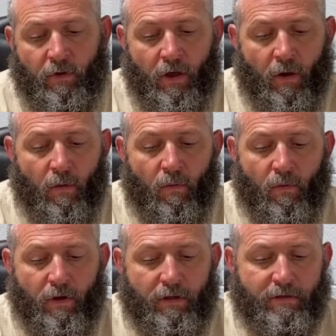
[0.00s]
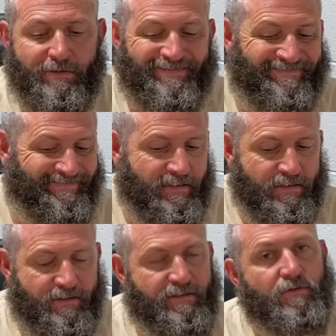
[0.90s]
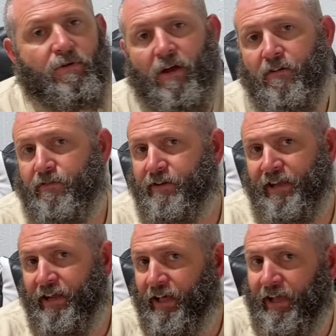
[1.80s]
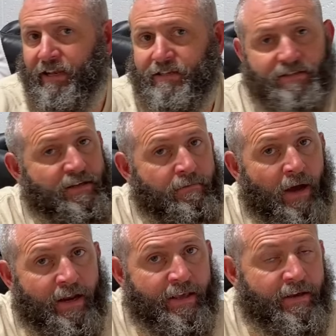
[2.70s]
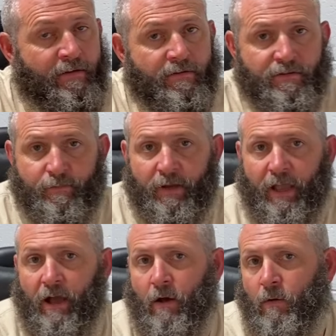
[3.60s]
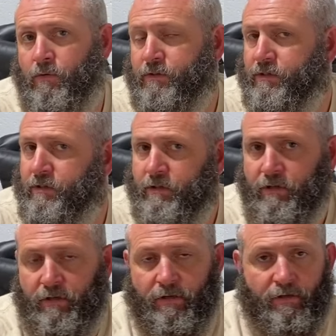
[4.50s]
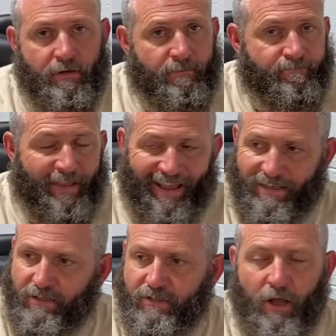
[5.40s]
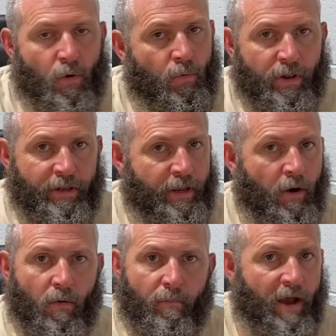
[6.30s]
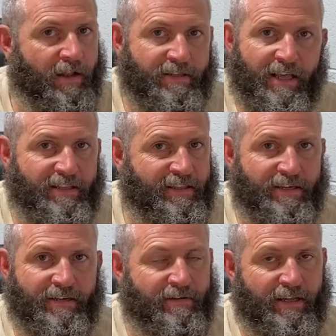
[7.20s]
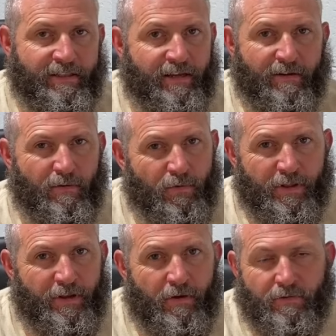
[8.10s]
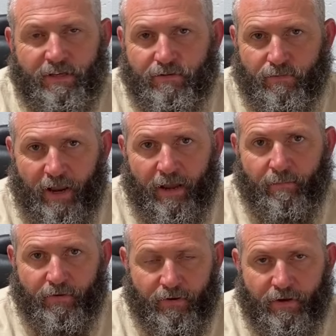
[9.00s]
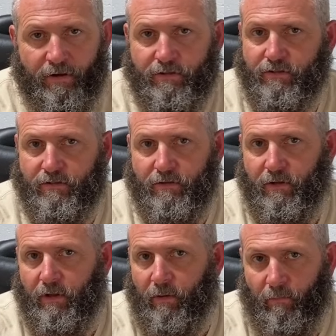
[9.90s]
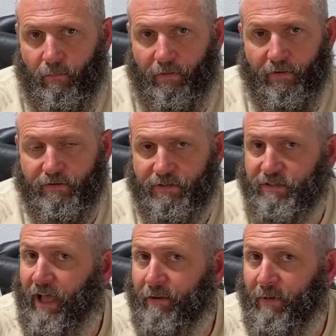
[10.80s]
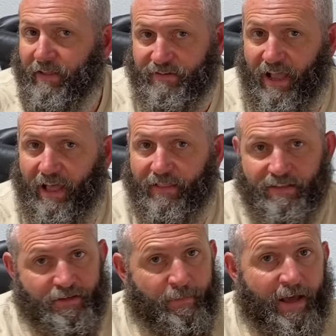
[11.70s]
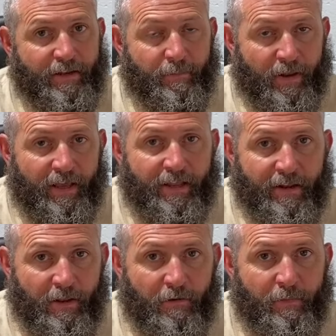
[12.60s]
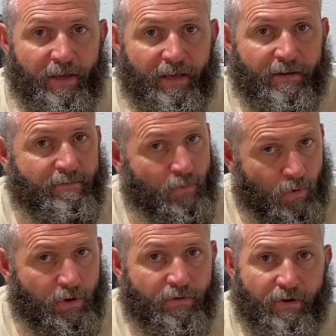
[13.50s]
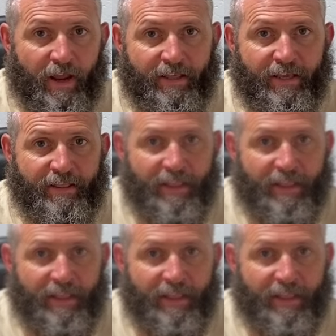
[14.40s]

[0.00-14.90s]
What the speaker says: know. It's going to go for 10-8 to somebody else because I just don't really know about that thing right there. I don't really know these Ram trucks, but there's a side-by-side that's about to play in a little bit. We're going to try to get